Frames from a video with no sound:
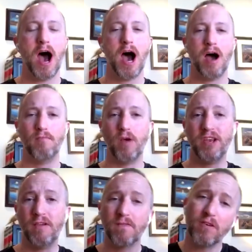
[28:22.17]
when
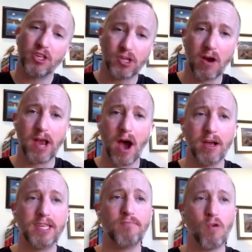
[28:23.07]
you first start out
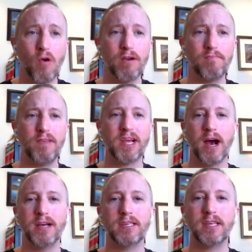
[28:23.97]
is important
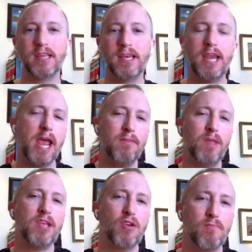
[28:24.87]
because the name that
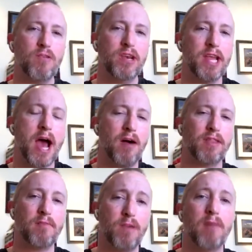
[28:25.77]
you're putting out there
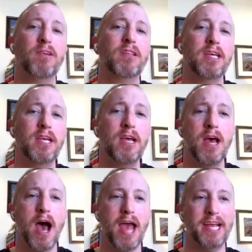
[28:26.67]
publicly
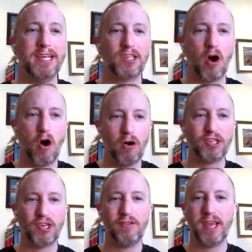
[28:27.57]
is
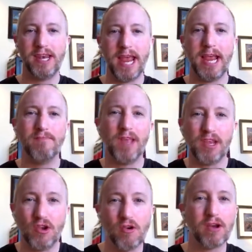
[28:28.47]
also the name that
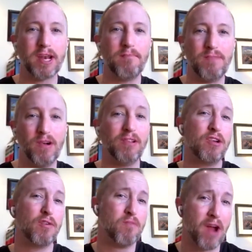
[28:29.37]
you're going to build your
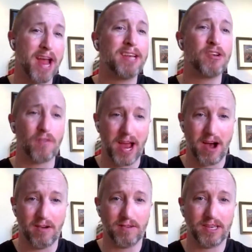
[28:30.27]
brand
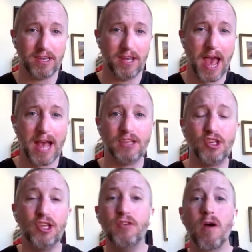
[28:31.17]
around as
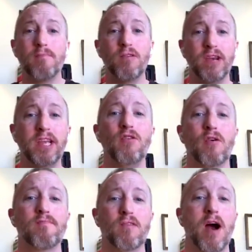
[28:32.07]
you are putting your
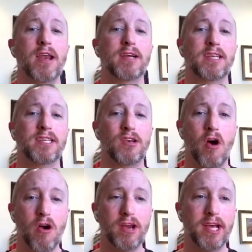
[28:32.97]
product as an
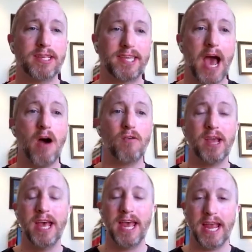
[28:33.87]
artist out
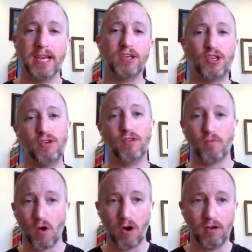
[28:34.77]
into the
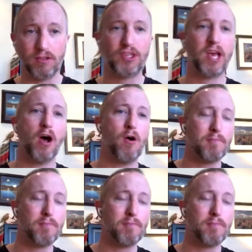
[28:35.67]
world. So